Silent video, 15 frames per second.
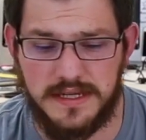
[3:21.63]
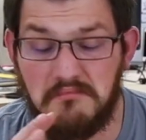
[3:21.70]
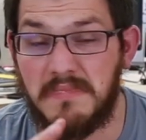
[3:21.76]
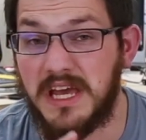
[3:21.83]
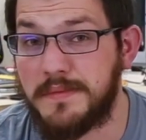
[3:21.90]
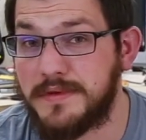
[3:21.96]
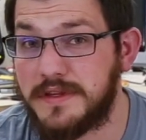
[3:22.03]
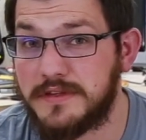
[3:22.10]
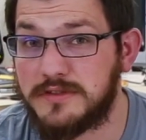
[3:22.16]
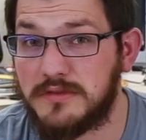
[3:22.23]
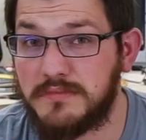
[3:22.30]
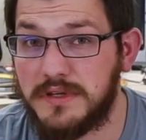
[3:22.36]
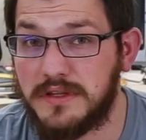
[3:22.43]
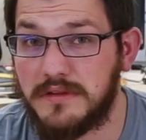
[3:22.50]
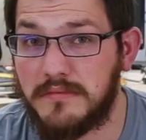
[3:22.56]
Maybe this
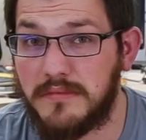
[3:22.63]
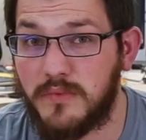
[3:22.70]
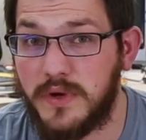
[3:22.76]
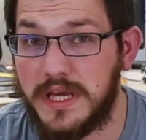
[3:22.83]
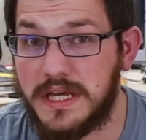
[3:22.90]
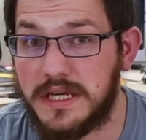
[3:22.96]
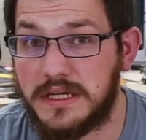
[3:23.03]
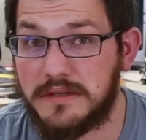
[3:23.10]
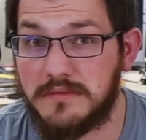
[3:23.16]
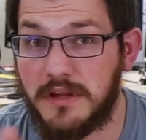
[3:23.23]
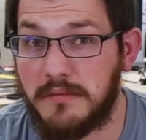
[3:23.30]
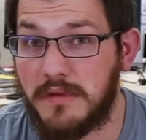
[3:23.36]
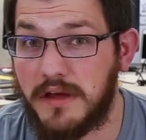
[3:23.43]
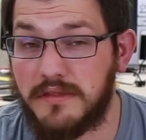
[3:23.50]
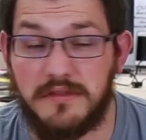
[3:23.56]
will be the week,
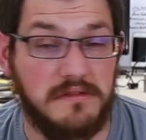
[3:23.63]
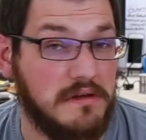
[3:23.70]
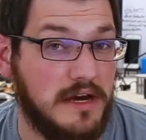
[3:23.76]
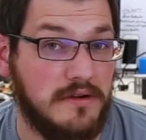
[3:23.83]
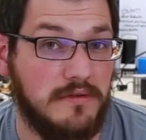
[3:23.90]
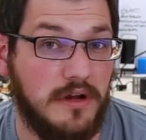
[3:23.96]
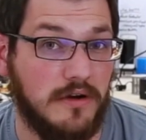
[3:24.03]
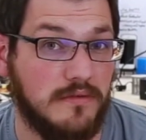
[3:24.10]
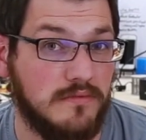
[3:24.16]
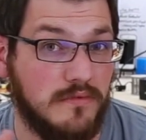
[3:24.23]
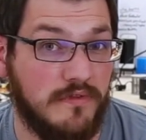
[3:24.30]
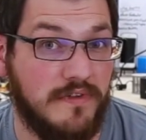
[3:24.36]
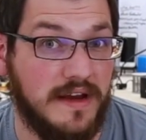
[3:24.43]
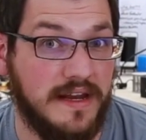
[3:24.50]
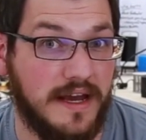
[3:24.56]
the month. I don't know.
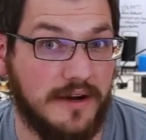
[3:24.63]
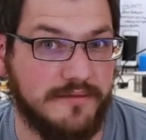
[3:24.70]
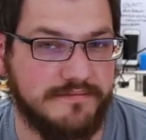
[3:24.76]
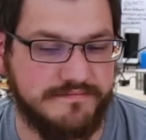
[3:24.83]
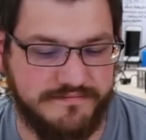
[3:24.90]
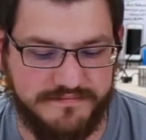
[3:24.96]
We'll find out.